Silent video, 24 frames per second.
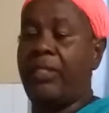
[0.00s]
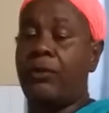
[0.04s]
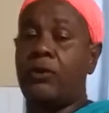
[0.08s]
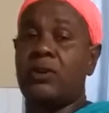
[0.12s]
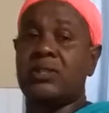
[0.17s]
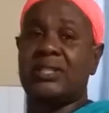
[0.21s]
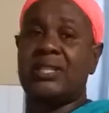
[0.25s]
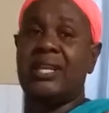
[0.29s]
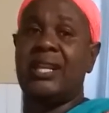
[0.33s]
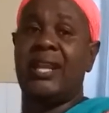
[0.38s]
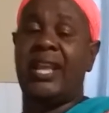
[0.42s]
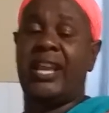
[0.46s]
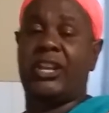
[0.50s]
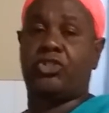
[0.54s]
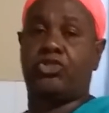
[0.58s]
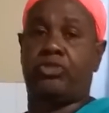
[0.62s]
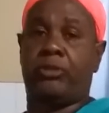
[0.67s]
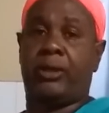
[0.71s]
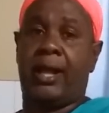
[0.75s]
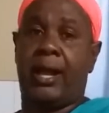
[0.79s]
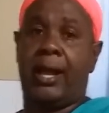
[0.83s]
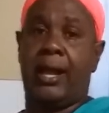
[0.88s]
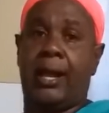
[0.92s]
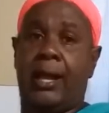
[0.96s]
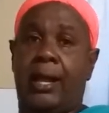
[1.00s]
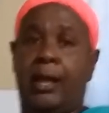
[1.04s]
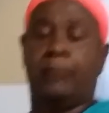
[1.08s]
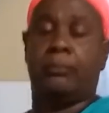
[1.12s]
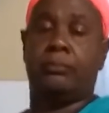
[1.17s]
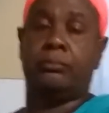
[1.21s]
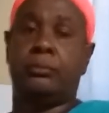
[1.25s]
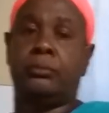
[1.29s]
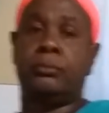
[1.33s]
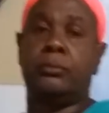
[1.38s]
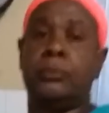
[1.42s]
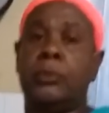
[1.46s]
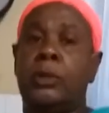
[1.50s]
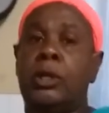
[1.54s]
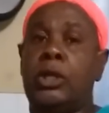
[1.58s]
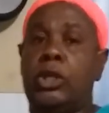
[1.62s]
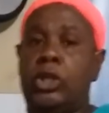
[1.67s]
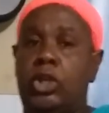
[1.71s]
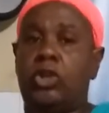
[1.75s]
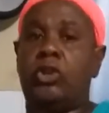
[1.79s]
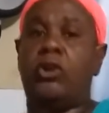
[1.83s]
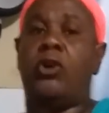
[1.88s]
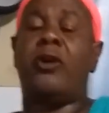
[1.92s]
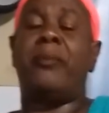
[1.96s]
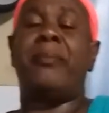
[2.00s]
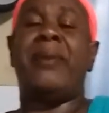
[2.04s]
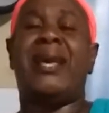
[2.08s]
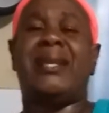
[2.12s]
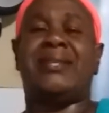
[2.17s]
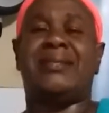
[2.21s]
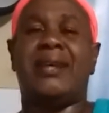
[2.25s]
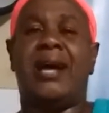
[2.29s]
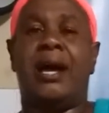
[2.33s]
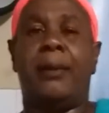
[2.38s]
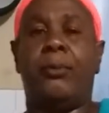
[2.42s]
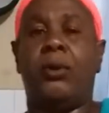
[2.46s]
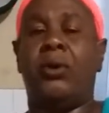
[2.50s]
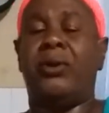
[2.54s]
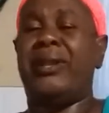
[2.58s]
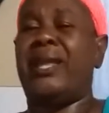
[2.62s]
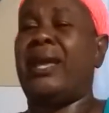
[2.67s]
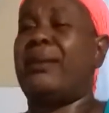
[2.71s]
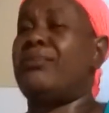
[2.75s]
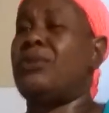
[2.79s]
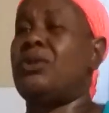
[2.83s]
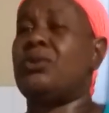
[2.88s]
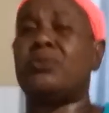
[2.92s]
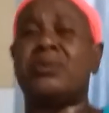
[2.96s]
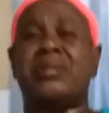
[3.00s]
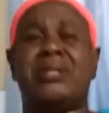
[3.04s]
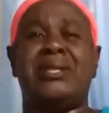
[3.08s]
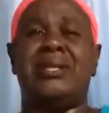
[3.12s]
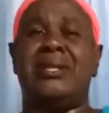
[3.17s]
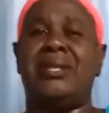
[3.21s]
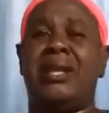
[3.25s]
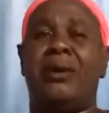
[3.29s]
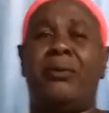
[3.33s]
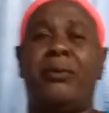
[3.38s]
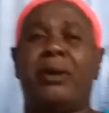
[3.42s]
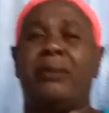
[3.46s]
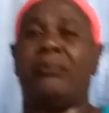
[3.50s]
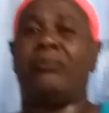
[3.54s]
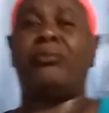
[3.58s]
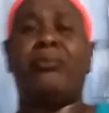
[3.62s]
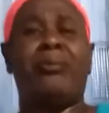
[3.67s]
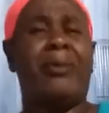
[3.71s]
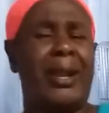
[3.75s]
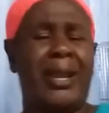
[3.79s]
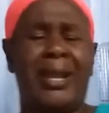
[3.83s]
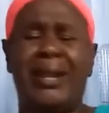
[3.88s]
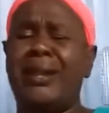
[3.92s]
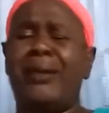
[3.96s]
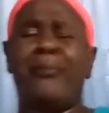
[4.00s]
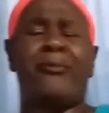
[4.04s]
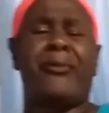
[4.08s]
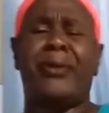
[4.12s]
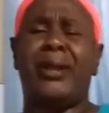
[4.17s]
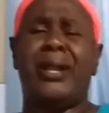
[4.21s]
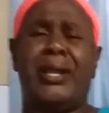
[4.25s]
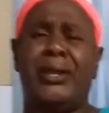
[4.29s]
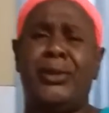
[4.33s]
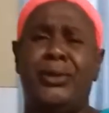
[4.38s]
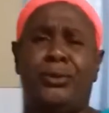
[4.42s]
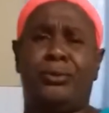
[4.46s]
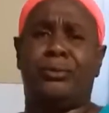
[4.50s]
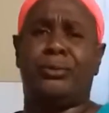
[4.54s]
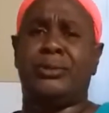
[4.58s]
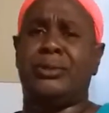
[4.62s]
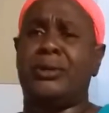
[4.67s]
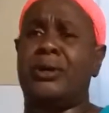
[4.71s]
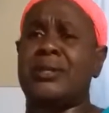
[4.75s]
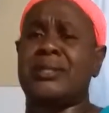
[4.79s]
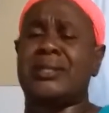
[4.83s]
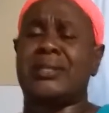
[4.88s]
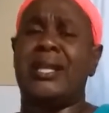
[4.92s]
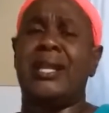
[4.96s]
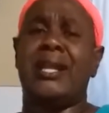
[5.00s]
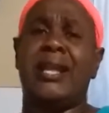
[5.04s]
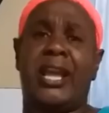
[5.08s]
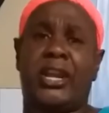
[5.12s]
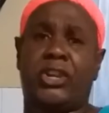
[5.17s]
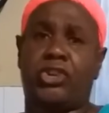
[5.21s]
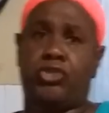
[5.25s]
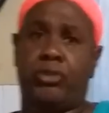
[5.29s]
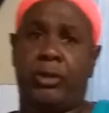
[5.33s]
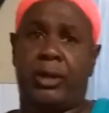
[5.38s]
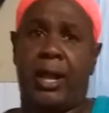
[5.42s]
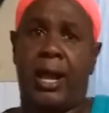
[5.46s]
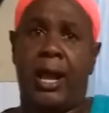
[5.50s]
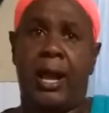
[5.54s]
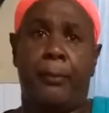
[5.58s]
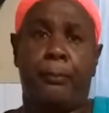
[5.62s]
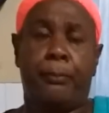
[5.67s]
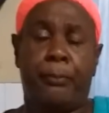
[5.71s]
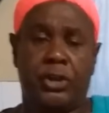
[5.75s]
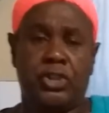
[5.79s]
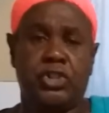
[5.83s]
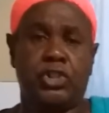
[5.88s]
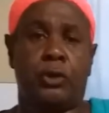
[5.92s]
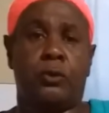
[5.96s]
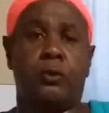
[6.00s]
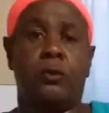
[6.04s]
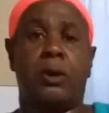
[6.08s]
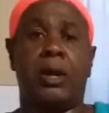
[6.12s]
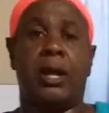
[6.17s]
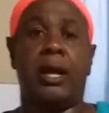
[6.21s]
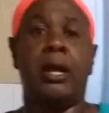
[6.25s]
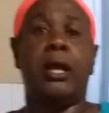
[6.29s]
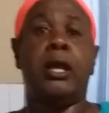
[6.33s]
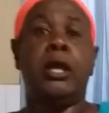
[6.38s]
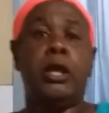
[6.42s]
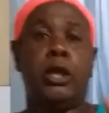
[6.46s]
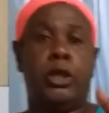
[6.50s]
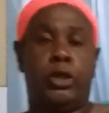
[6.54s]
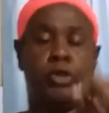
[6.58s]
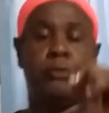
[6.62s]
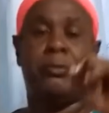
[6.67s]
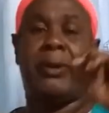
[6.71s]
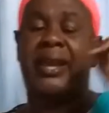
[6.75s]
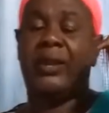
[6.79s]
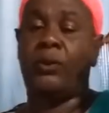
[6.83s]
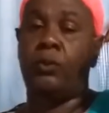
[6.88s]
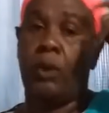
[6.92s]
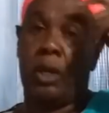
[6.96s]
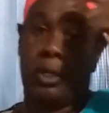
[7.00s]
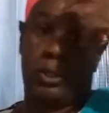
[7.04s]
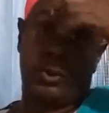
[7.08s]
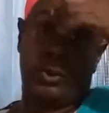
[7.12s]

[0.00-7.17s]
those electric, you know what me I talk about, them new sitting there, one of them really new, those electric pressure cooker, you might